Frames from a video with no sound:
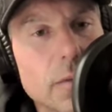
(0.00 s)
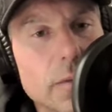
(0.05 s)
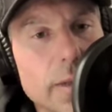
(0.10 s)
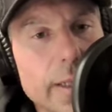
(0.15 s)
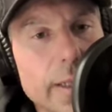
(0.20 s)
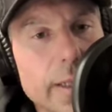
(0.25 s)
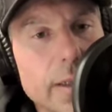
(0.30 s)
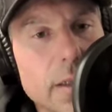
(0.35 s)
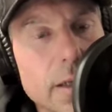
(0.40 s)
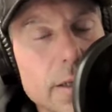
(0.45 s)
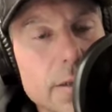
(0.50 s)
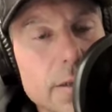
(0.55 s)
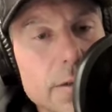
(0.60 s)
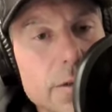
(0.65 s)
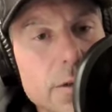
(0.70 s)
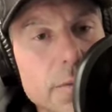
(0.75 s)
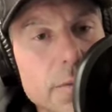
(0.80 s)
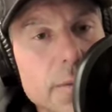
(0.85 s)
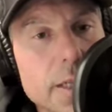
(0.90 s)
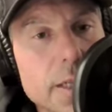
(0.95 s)
like a lot of
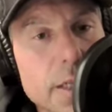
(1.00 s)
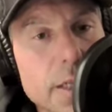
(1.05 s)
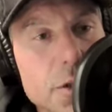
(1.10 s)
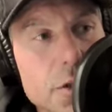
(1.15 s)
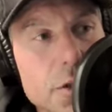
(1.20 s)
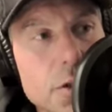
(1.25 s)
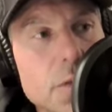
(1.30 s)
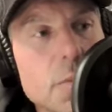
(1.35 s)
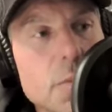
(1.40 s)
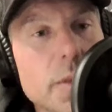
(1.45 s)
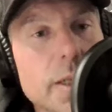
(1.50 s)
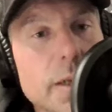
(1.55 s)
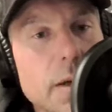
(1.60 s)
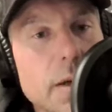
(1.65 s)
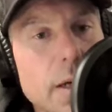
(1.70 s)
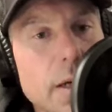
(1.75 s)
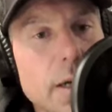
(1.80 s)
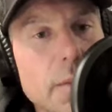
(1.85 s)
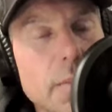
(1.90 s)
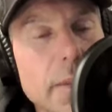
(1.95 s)
it should be
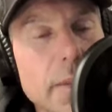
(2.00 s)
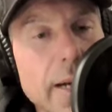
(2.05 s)
on